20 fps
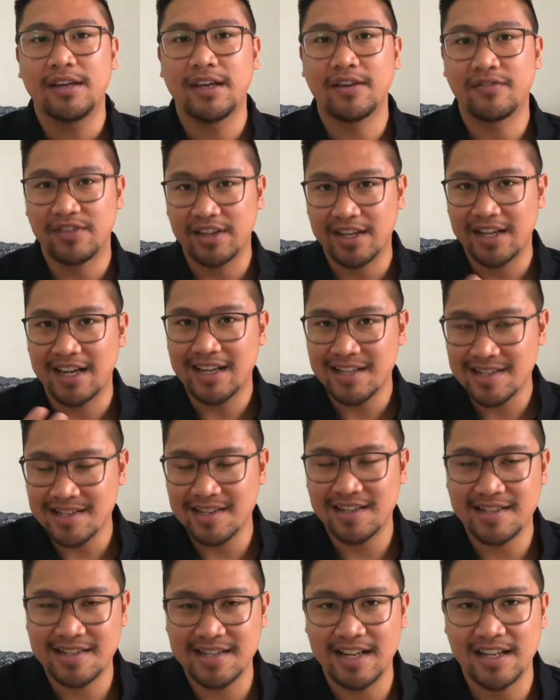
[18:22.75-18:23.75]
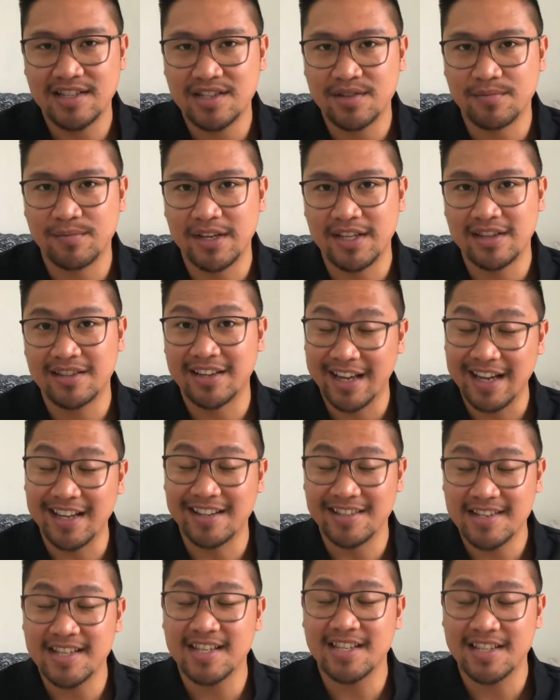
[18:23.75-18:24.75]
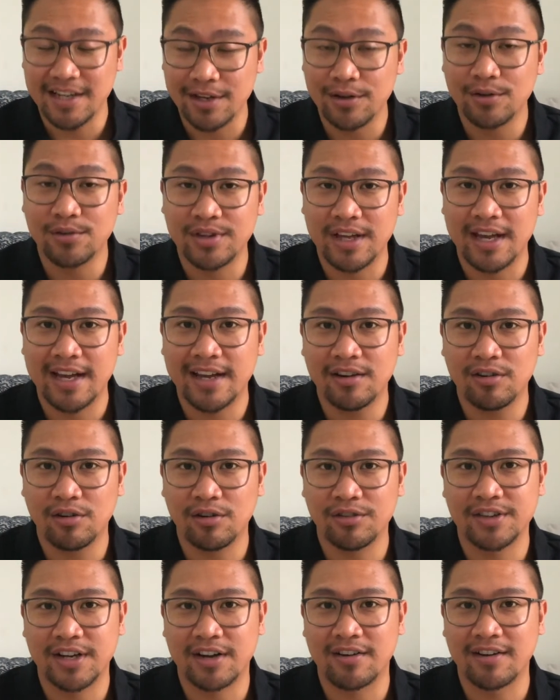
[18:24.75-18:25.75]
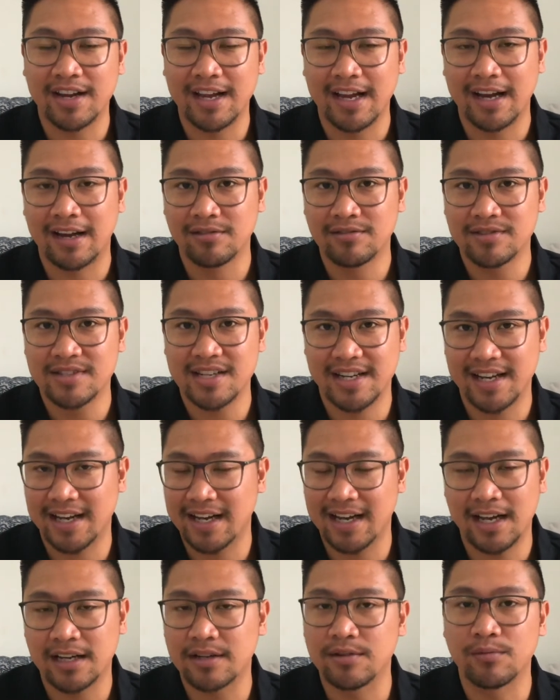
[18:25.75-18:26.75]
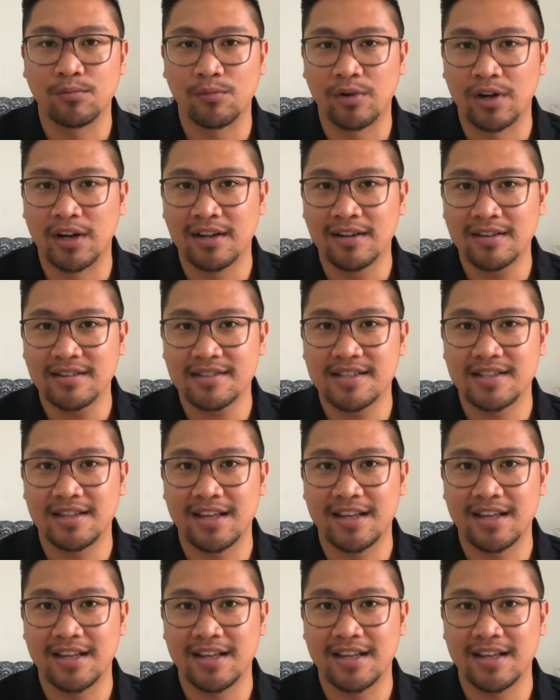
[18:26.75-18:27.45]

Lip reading: If the guest had said to me that it's still there on their account and it hadn't worked,